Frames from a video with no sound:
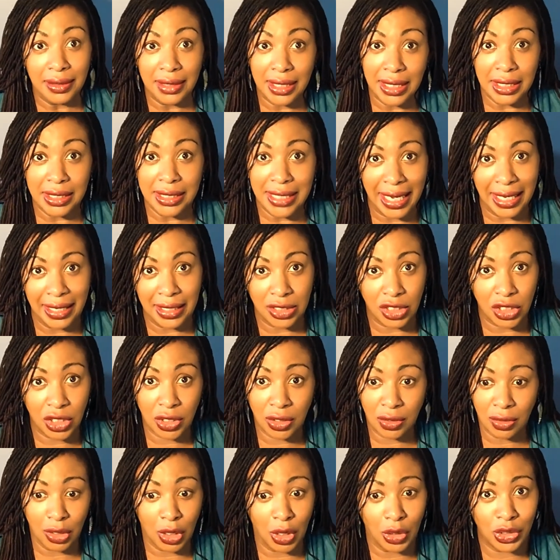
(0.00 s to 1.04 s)
the
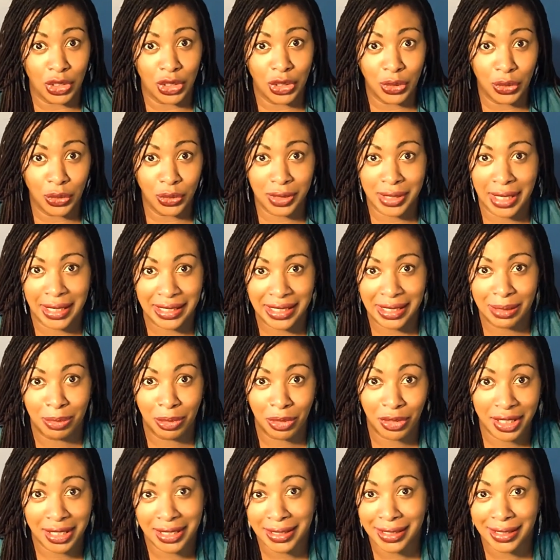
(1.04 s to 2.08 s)
intelligent, logical,
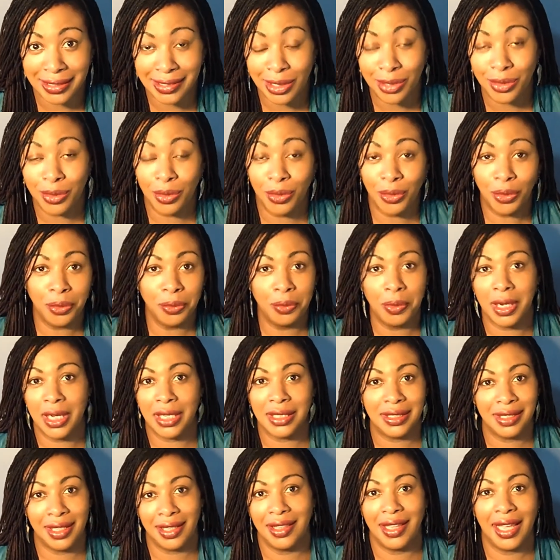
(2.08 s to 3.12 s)
sensible thing to do, all
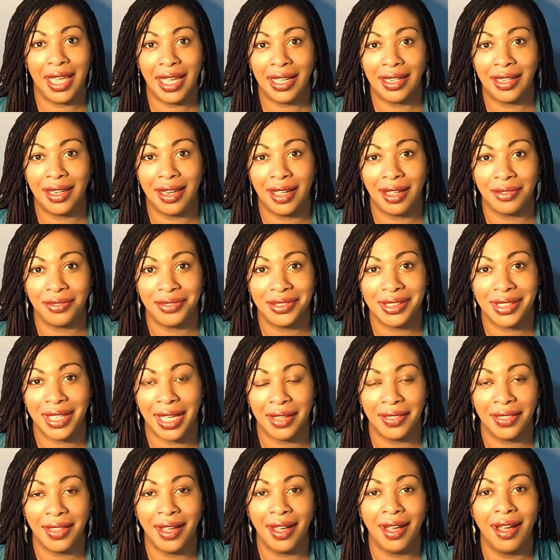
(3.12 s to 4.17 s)
words that the head loves.
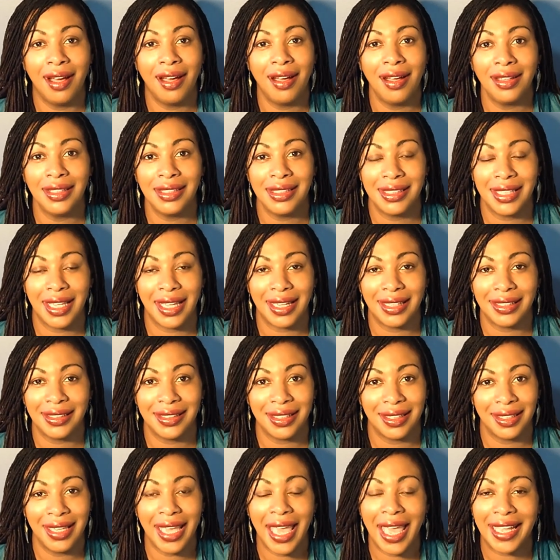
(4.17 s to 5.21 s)
And the heart
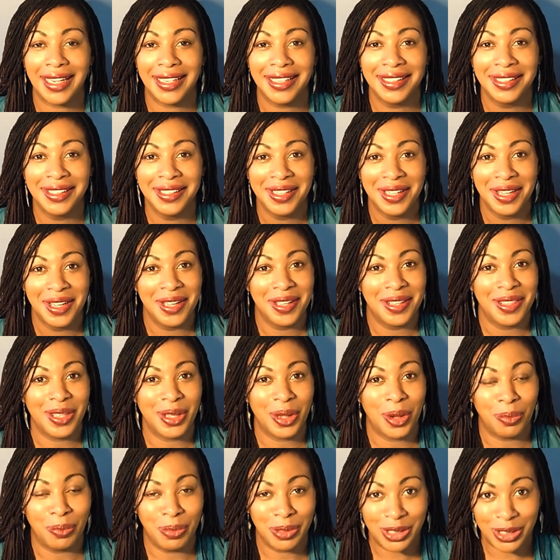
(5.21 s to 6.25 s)
says, again,
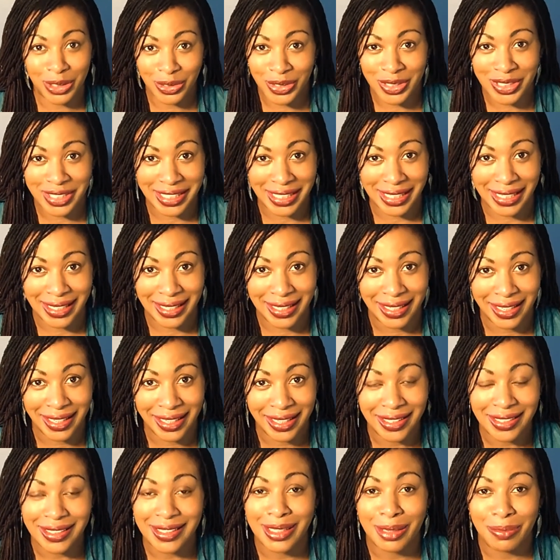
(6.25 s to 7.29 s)
the opportunity
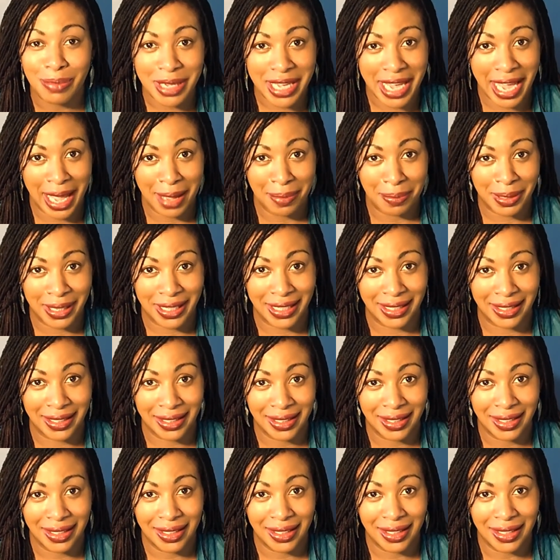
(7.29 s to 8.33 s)
to be happy
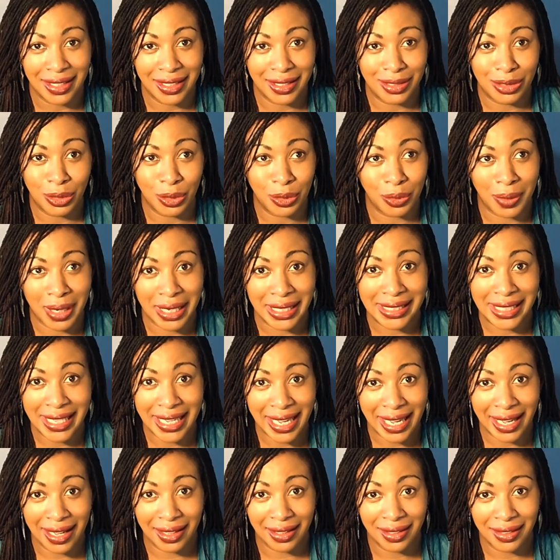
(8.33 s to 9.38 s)
is always
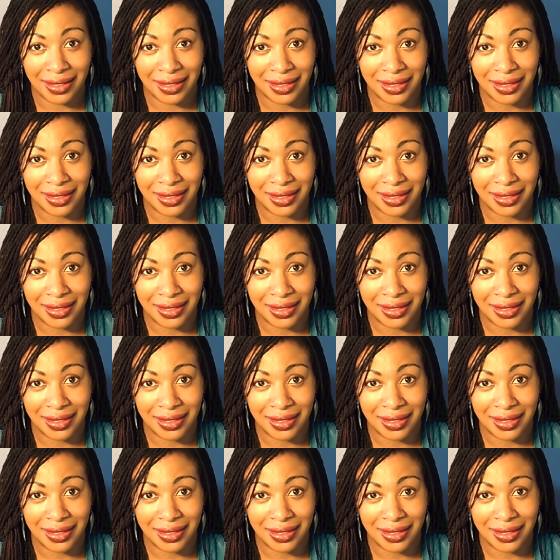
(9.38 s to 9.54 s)
here.